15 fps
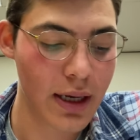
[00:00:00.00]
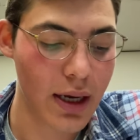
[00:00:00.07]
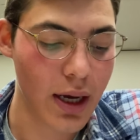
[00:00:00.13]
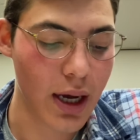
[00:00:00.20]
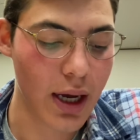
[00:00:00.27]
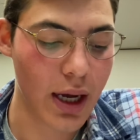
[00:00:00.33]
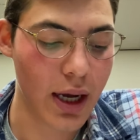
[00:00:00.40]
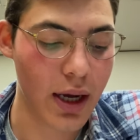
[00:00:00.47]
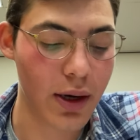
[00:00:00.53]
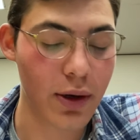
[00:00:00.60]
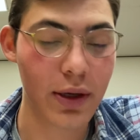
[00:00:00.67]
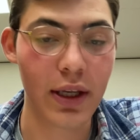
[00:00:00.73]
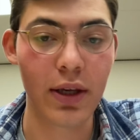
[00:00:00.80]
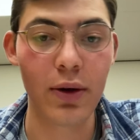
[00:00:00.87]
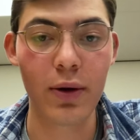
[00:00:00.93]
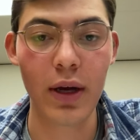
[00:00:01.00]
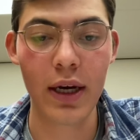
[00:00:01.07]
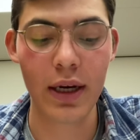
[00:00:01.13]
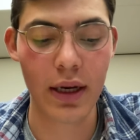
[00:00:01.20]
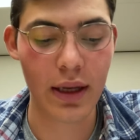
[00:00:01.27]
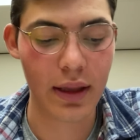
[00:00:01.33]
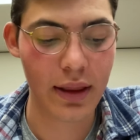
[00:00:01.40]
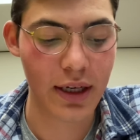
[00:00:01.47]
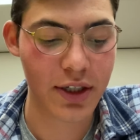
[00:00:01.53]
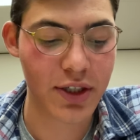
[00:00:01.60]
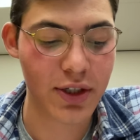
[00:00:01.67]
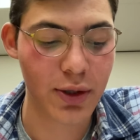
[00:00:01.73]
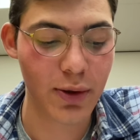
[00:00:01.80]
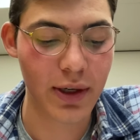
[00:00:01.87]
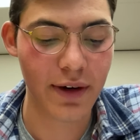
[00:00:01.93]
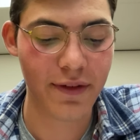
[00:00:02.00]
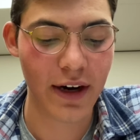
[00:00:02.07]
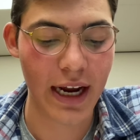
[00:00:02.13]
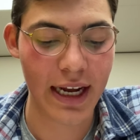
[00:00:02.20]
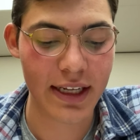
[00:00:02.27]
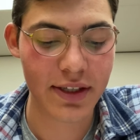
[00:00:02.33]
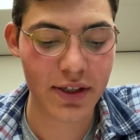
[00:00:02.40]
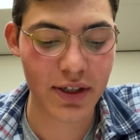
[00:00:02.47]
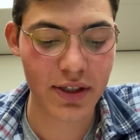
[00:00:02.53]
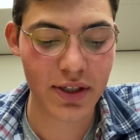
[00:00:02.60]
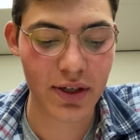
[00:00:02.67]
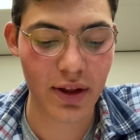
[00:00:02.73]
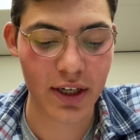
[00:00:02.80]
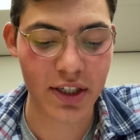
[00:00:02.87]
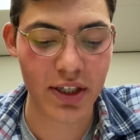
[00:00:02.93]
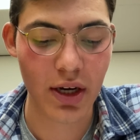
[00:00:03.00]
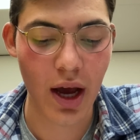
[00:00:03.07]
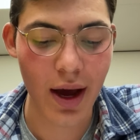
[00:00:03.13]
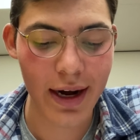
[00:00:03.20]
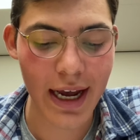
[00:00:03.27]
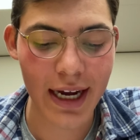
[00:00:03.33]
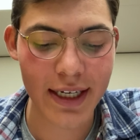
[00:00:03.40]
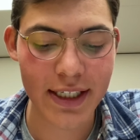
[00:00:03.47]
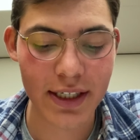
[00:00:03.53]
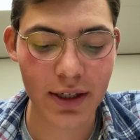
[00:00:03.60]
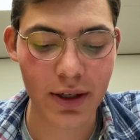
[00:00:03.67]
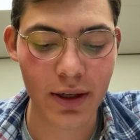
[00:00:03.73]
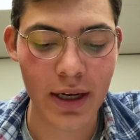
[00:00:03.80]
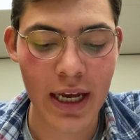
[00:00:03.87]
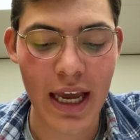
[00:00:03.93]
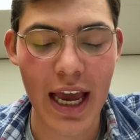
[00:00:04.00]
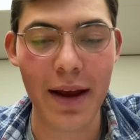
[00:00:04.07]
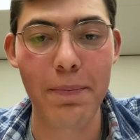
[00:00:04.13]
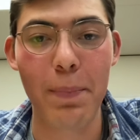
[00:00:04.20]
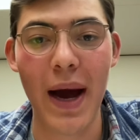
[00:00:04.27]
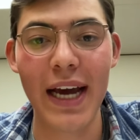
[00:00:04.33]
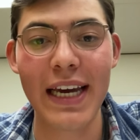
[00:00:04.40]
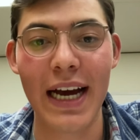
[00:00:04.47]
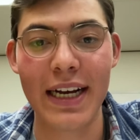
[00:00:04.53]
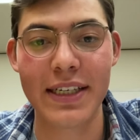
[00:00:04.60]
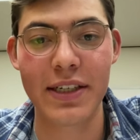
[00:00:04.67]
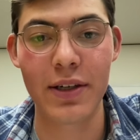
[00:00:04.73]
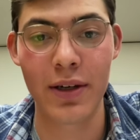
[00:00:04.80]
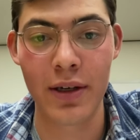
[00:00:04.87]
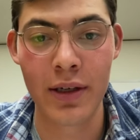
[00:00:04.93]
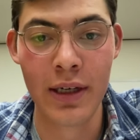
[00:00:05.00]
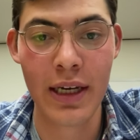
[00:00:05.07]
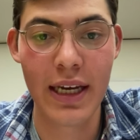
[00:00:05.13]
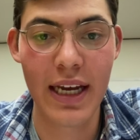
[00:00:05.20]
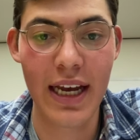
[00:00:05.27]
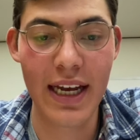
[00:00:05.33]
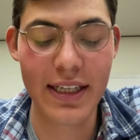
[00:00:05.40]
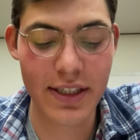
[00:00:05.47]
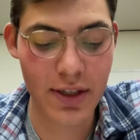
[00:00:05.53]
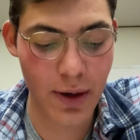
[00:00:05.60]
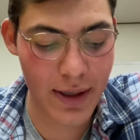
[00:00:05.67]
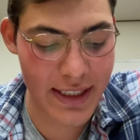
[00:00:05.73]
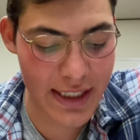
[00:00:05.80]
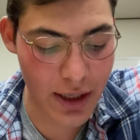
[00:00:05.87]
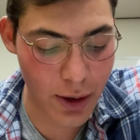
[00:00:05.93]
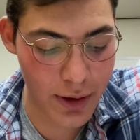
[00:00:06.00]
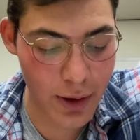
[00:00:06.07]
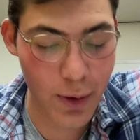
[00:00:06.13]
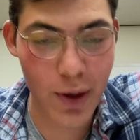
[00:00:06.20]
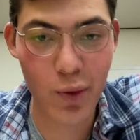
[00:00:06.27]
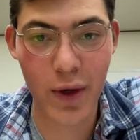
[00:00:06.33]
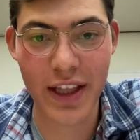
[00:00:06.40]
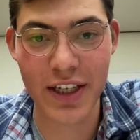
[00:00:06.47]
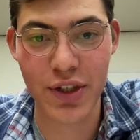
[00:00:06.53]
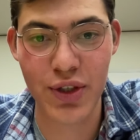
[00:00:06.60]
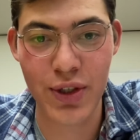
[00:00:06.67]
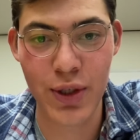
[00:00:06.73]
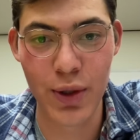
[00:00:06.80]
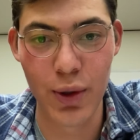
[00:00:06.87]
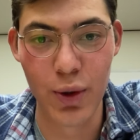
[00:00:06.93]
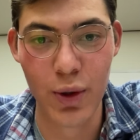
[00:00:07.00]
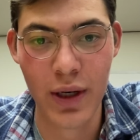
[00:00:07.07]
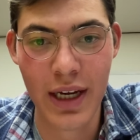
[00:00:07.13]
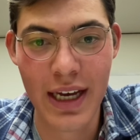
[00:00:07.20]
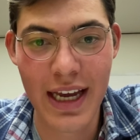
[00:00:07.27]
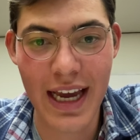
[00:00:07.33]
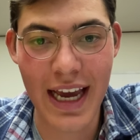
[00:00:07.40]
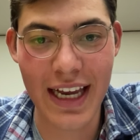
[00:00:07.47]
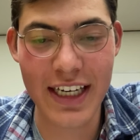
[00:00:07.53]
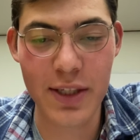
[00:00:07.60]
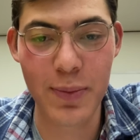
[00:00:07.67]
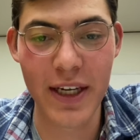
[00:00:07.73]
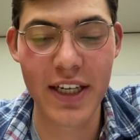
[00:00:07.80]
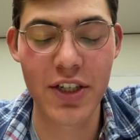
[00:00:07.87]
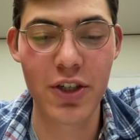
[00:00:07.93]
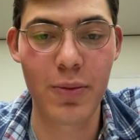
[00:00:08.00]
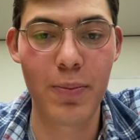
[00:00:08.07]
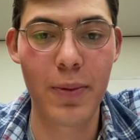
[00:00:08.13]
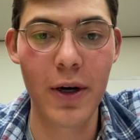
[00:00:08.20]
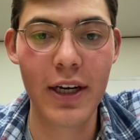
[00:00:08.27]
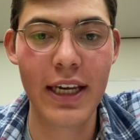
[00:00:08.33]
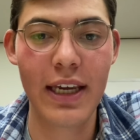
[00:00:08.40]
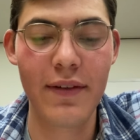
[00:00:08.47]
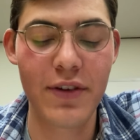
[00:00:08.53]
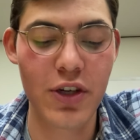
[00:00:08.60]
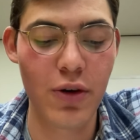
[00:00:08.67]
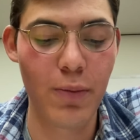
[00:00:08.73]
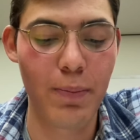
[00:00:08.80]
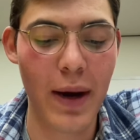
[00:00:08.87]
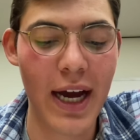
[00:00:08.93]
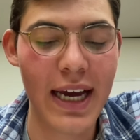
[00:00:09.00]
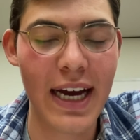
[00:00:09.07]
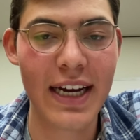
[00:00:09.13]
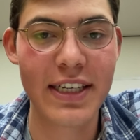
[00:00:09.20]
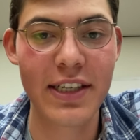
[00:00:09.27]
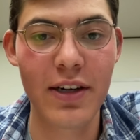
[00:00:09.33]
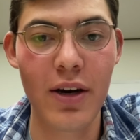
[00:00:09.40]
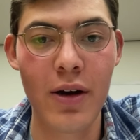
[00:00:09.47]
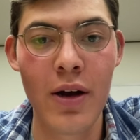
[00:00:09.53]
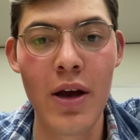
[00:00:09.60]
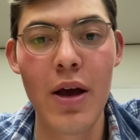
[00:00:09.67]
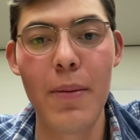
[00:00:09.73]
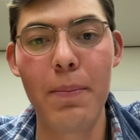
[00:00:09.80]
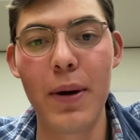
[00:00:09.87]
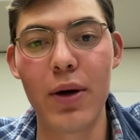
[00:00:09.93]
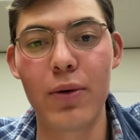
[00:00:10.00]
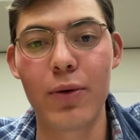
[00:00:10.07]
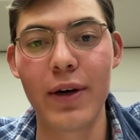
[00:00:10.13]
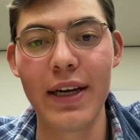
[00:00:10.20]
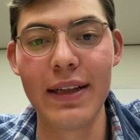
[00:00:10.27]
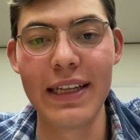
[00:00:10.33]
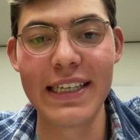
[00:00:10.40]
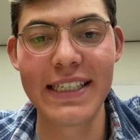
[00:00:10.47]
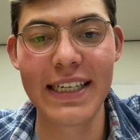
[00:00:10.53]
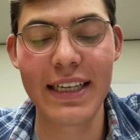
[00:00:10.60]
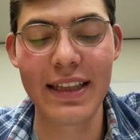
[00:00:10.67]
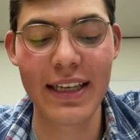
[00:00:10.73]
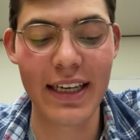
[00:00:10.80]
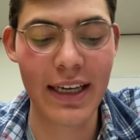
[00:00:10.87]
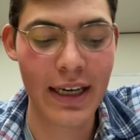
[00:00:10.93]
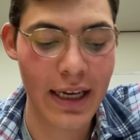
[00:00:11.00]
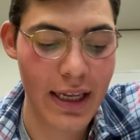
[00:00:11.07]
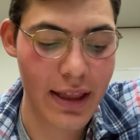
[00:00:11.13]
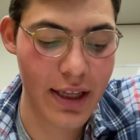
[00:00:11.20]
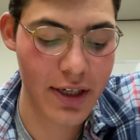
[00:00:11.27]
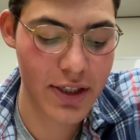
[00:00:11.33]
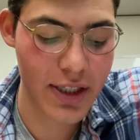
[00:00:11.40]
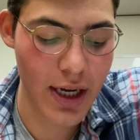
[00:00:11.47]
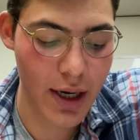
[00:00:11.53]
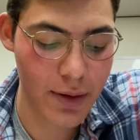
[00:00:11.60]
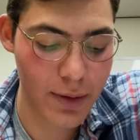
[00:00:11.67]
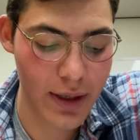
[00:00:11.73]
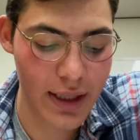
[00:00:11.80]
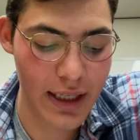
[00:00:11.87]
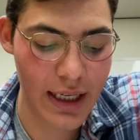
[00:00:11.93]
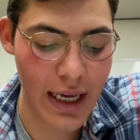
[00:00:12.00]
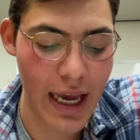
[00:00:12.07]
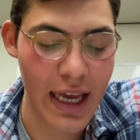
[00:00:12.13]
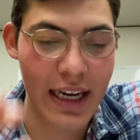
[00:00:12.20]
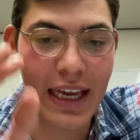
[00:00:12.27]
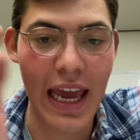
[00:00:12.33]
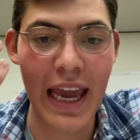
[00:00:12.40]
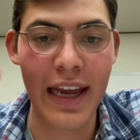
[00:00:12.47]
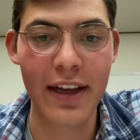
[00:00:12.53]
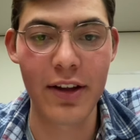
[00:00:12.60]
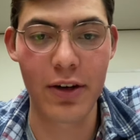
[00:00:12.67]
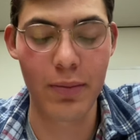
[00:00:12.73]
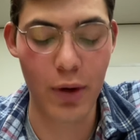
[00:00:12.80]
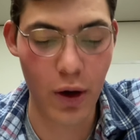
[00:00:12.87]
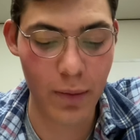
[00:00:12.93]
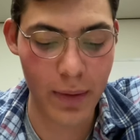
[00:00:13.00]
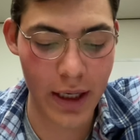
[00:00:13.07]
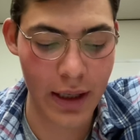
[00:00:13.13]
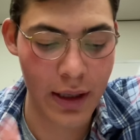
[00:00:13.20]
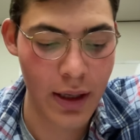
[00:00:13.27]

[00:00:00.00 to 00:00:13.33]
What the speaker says: there's 2 different answers. There's non-axial and biaxial. And so it's the only one where there's 2, and it's because your book gives you biaxial, but realistically, there's not really any angular moment